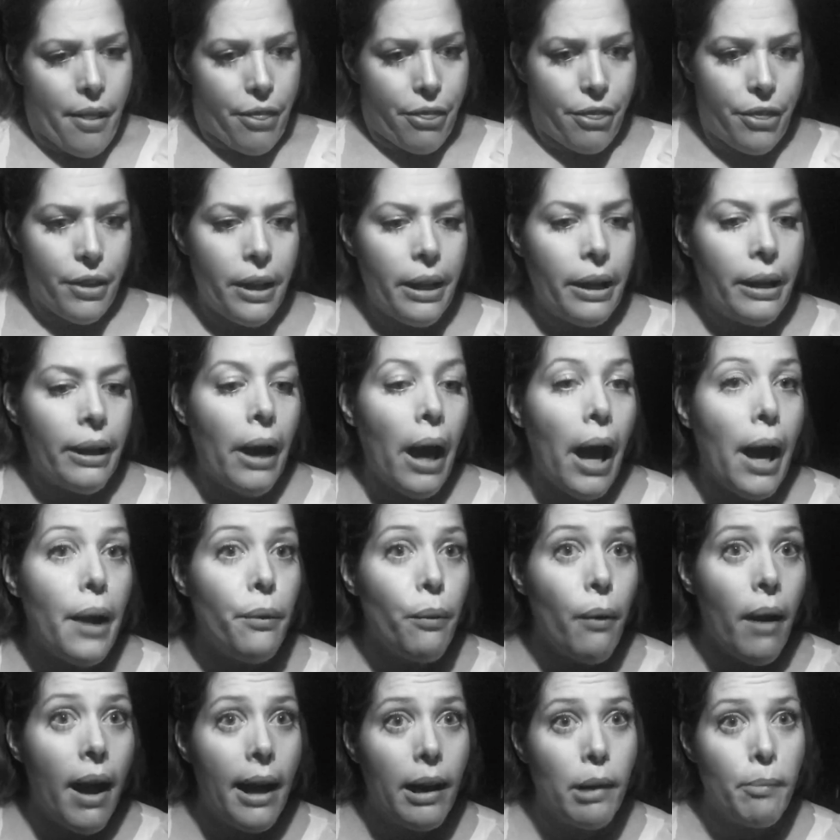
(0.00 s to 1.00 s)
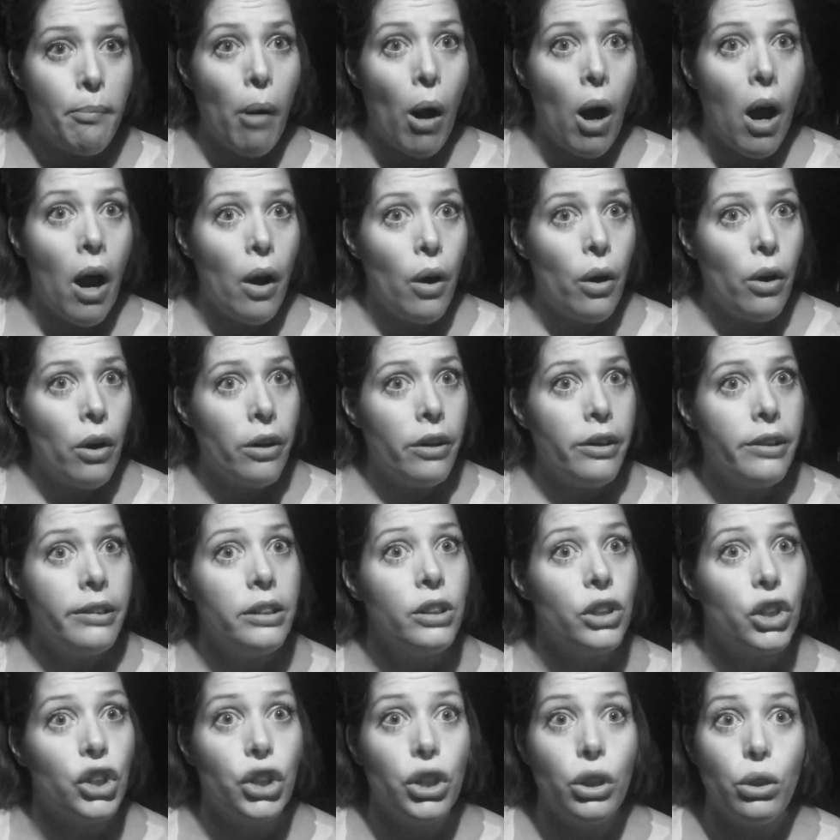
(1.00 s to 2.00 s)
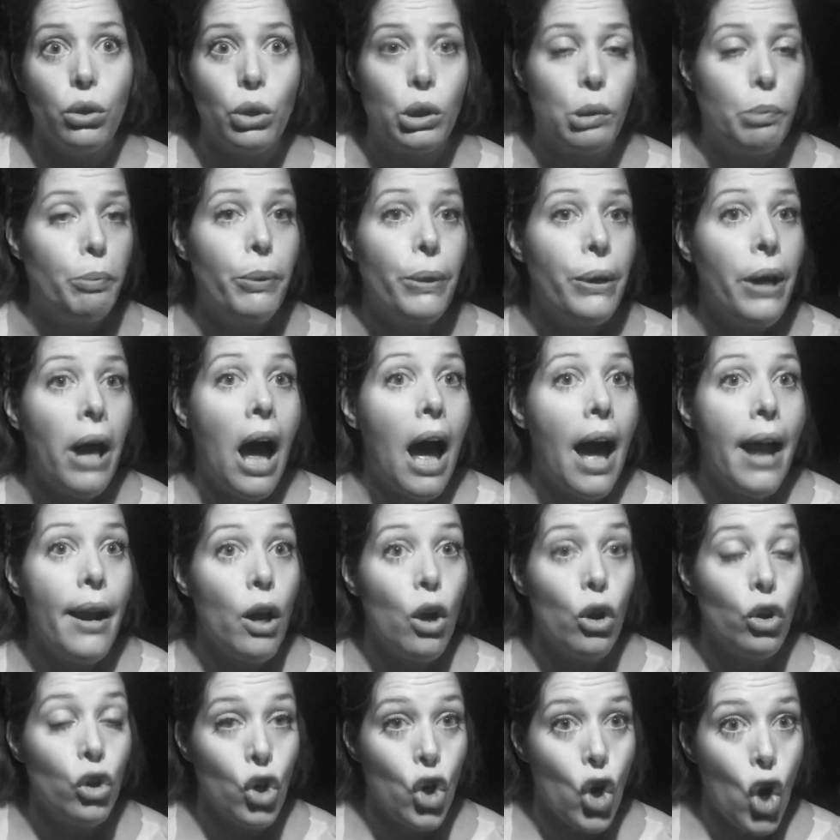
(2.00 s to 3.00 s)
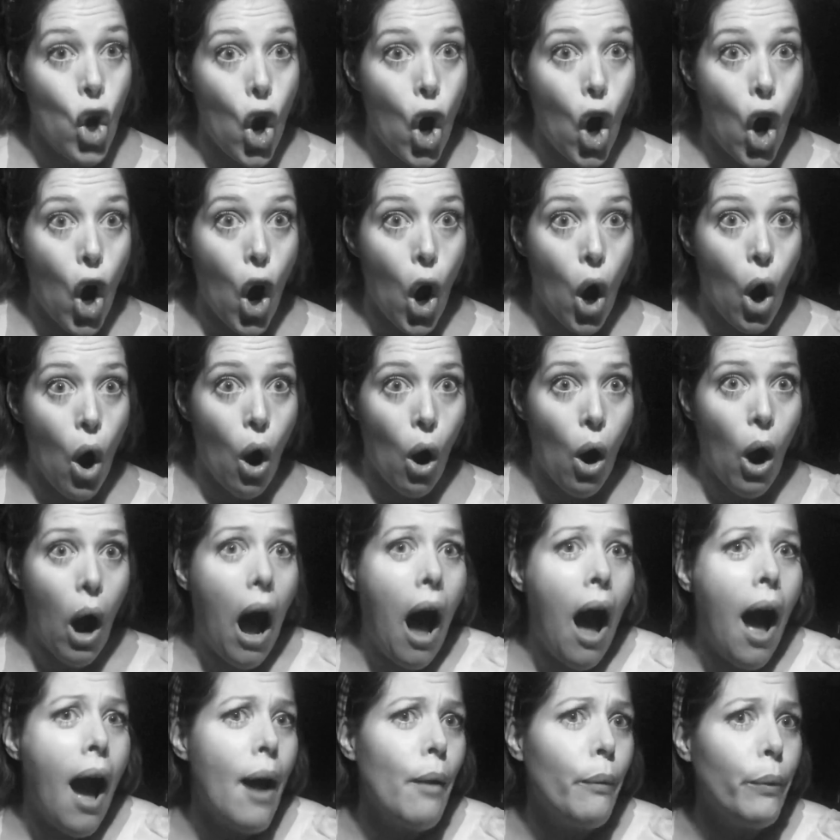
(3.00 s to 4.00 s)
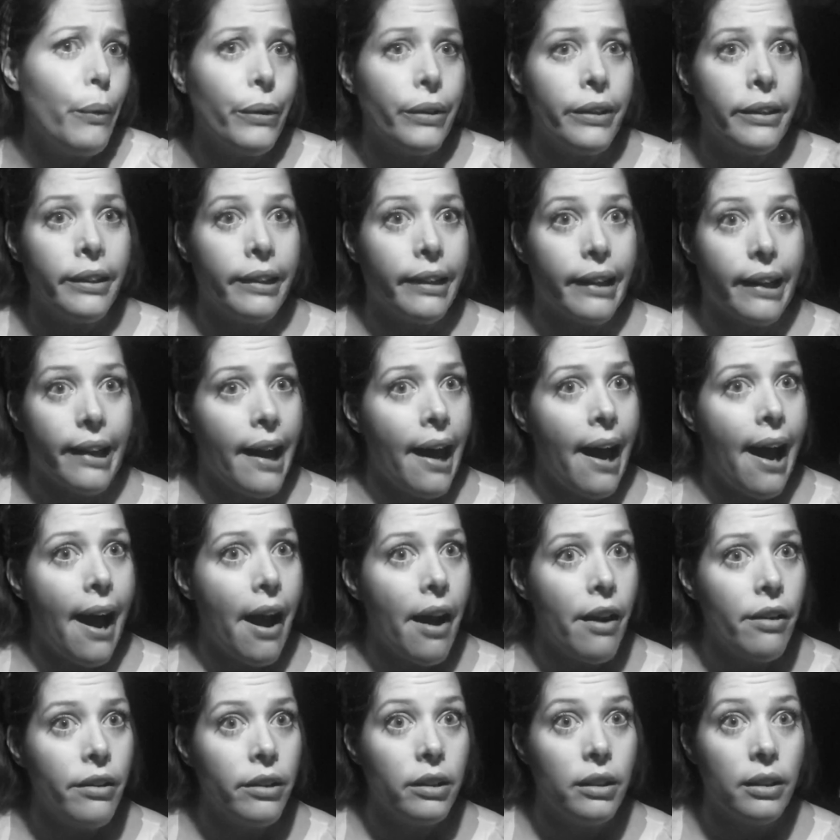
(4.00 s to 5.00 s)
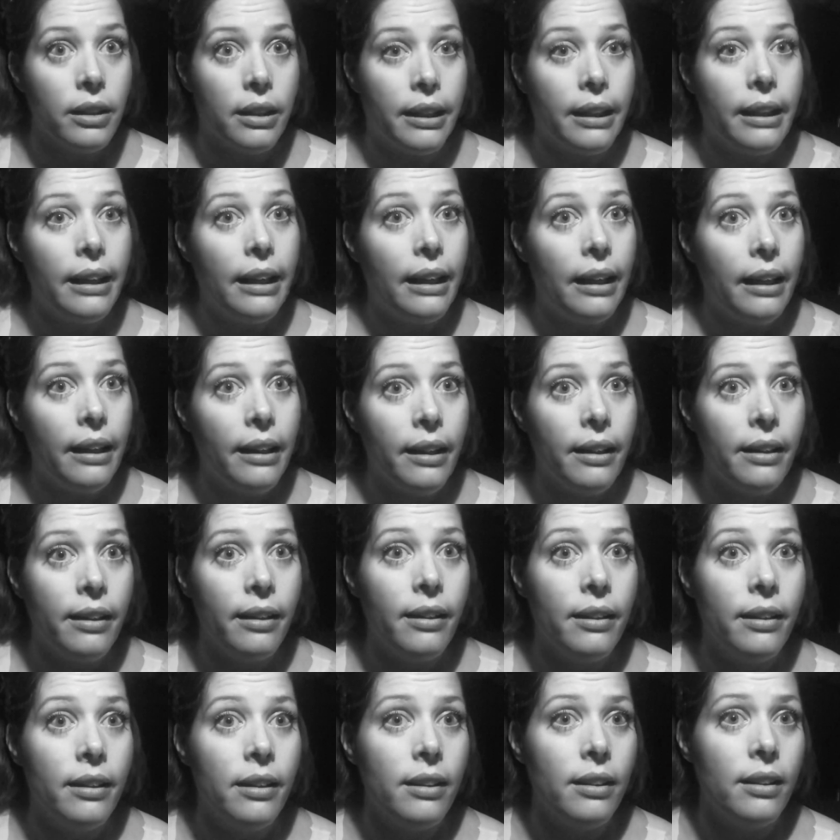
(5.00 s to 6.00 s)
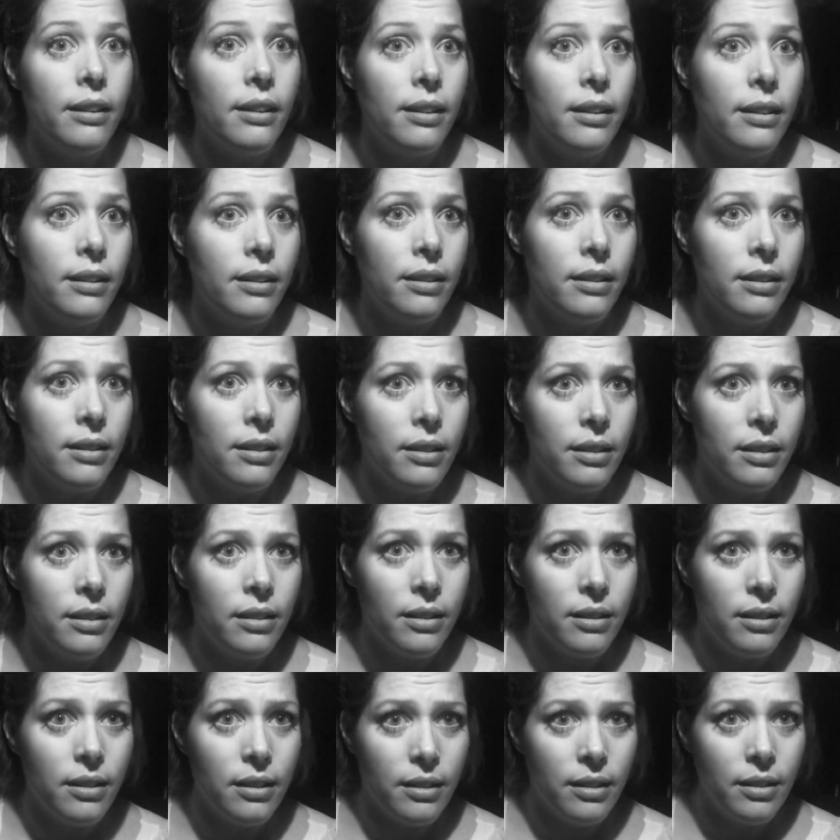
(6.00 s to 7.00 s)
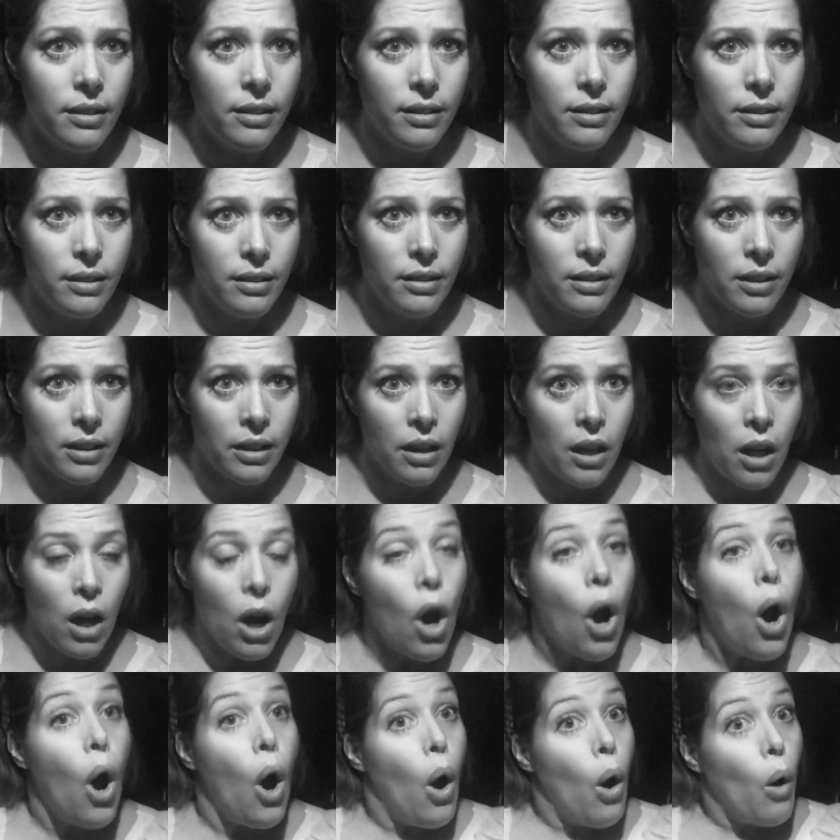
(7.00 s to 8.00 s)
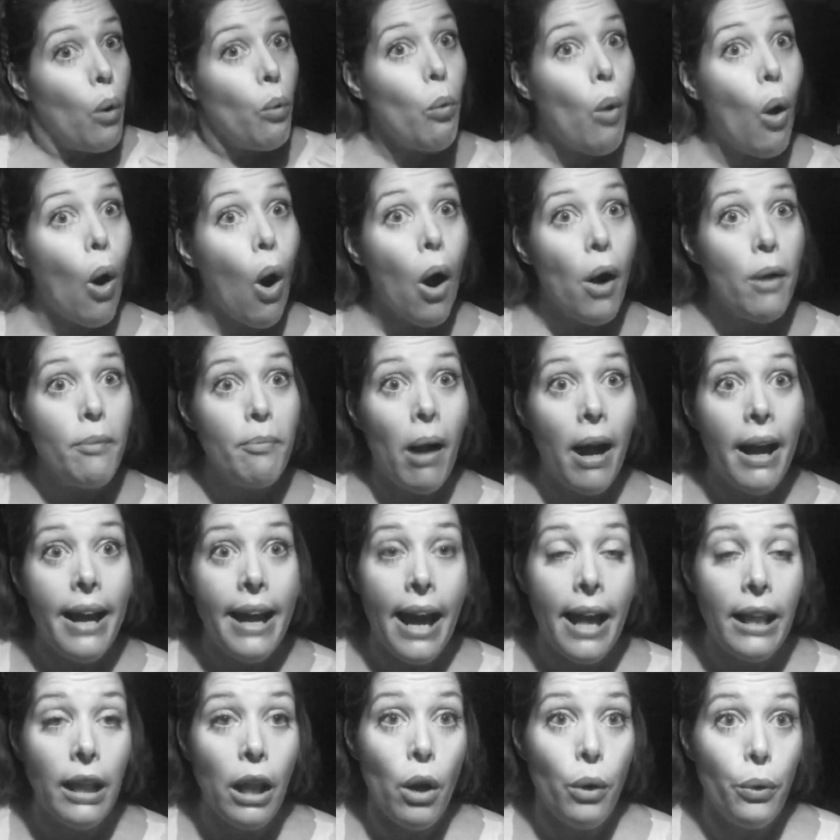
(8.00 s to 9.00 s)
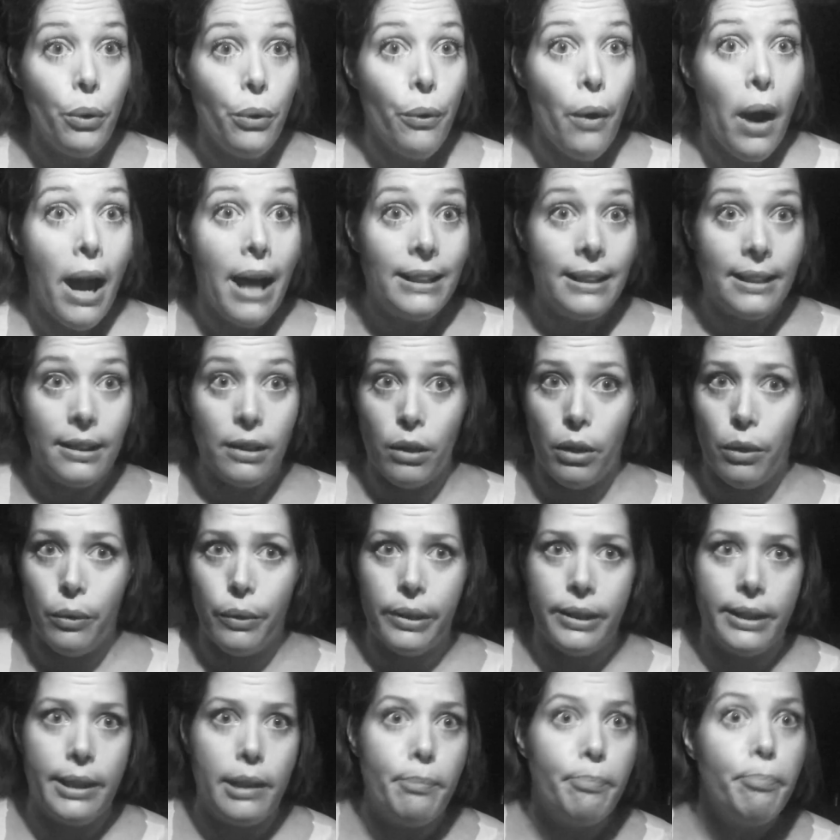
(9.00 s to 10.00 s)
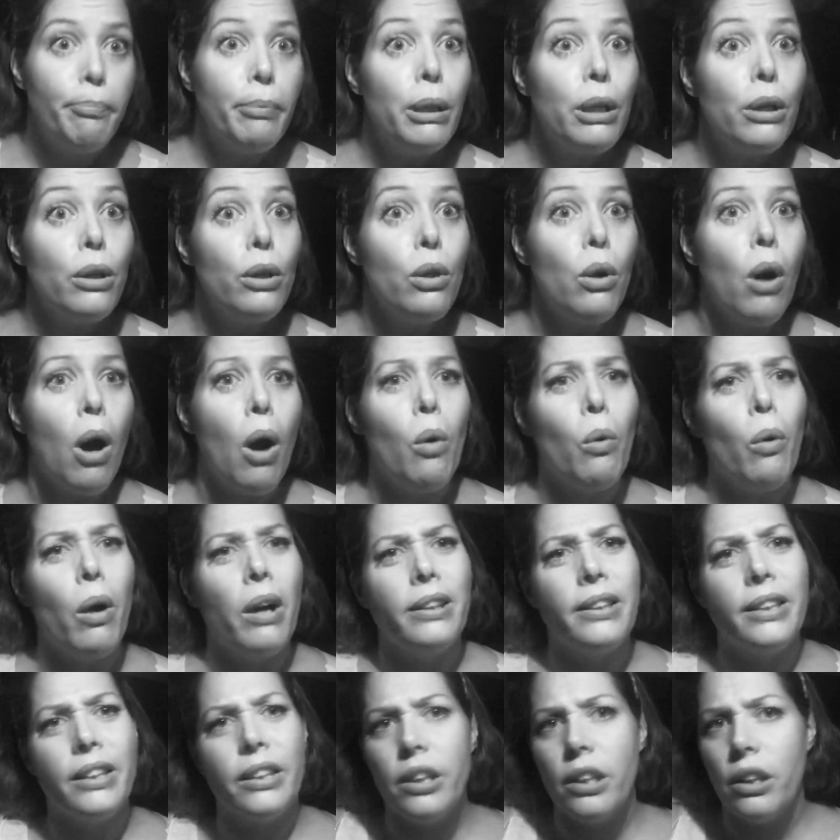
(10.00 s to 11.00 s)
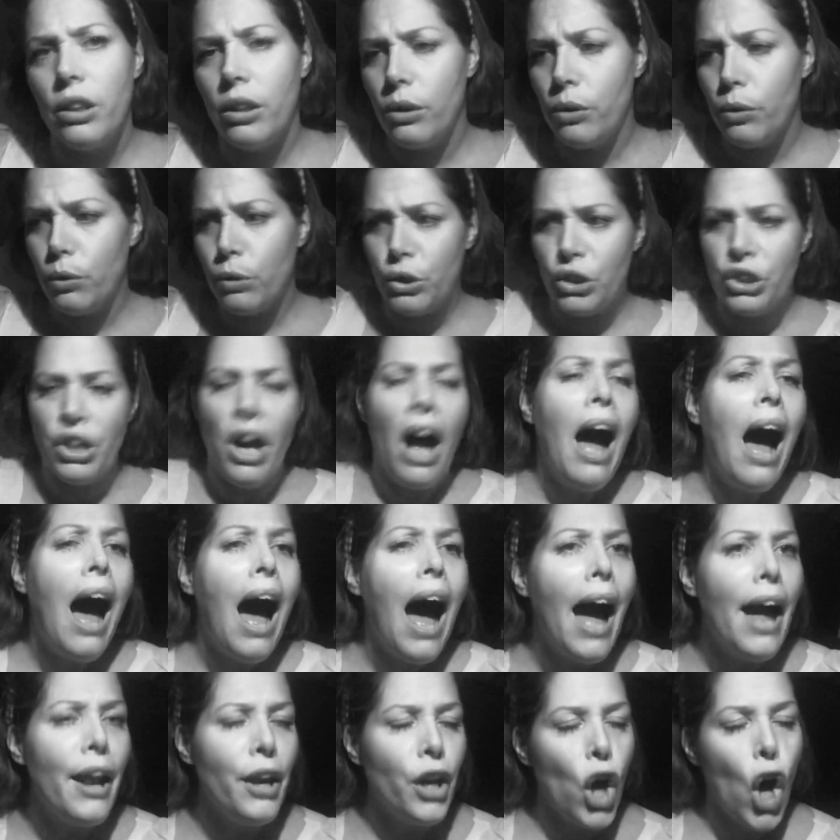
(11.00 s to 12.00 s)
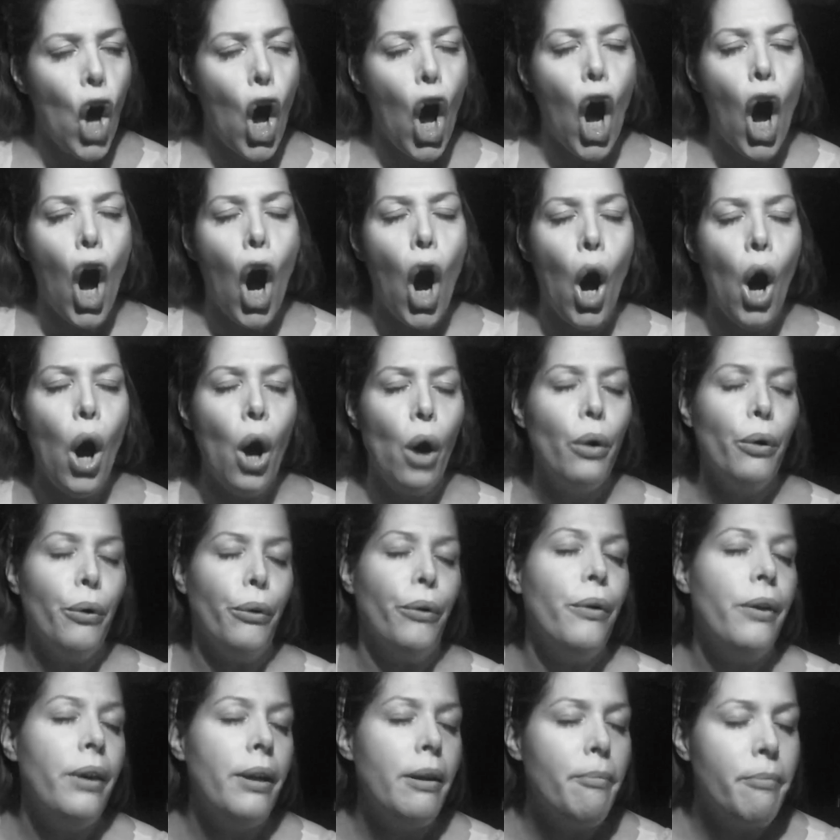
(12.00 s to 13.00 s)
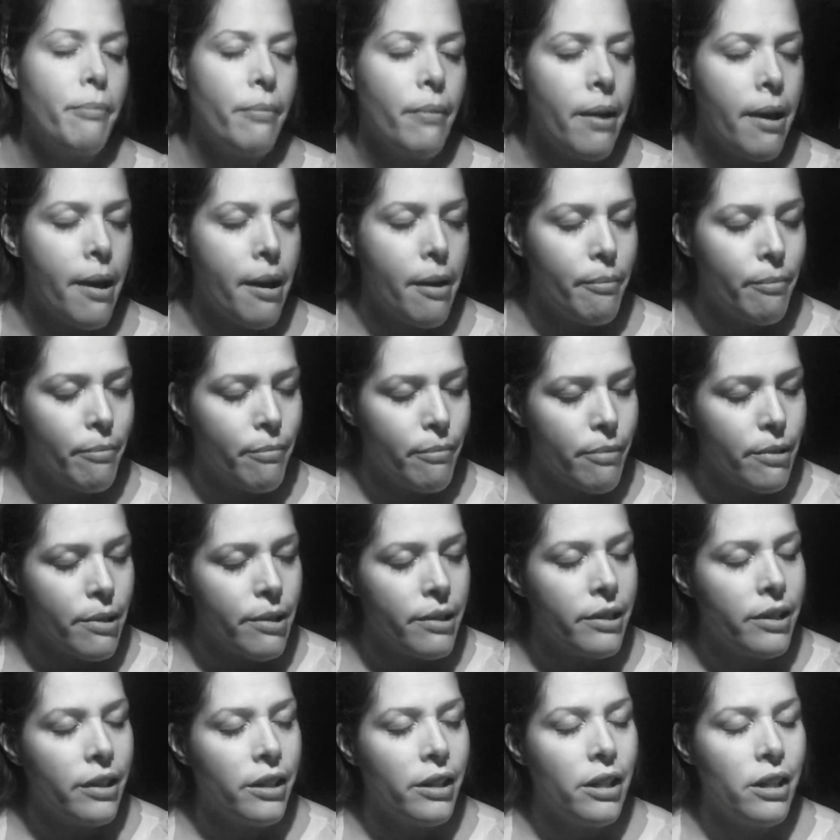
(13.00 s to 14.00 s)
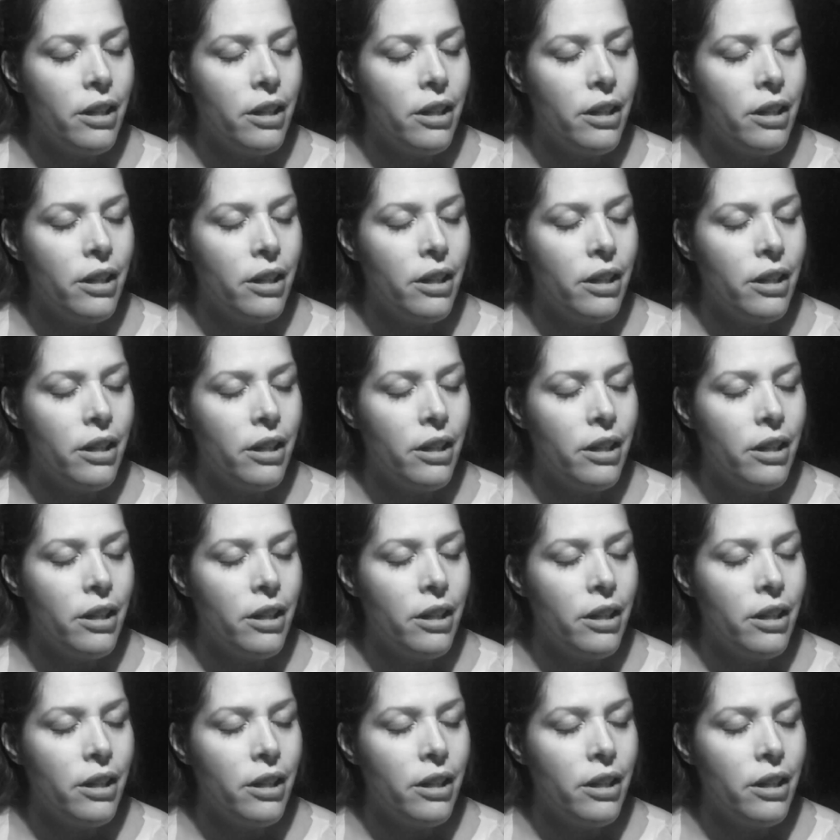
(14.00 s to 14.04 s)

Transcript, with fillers: Think I drank my orange juice, but I don't know, I wouldn't guarantee it. Wore my yellow dress, or was it blue, or what's the use? I don't remember.